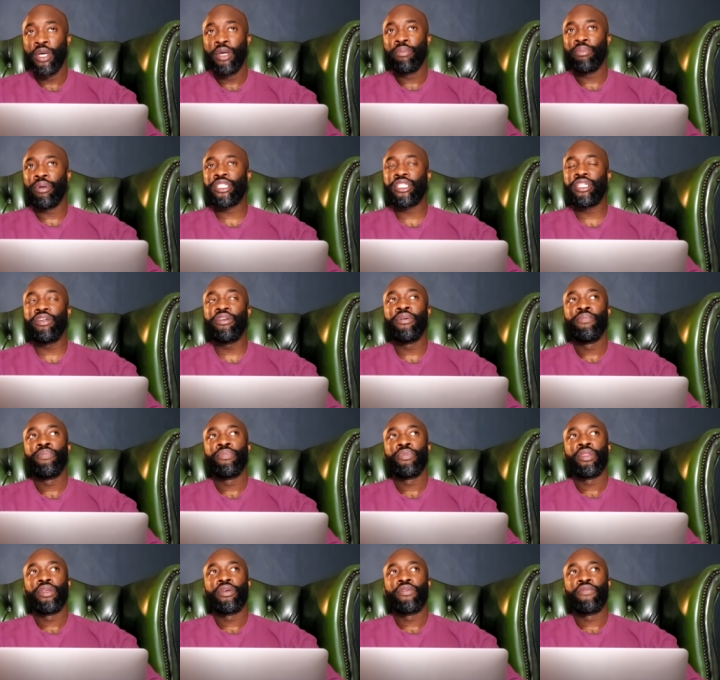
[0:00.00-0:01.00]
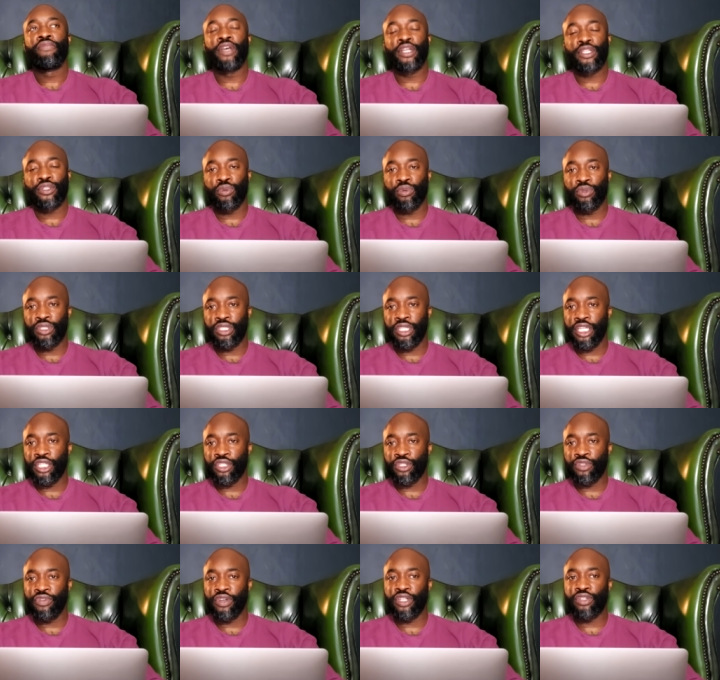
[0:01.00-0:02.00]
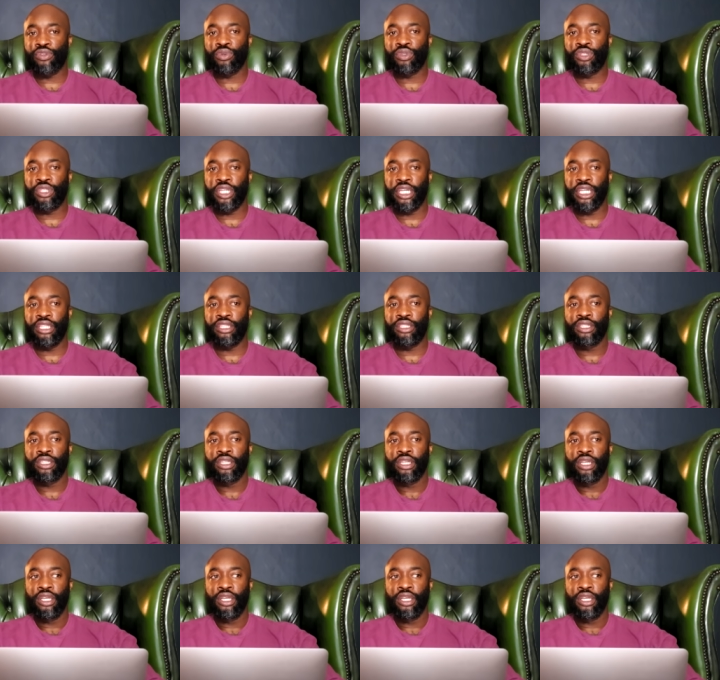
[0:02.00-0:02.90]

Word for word: especially Victor Ortiz, because Victor Ortiz,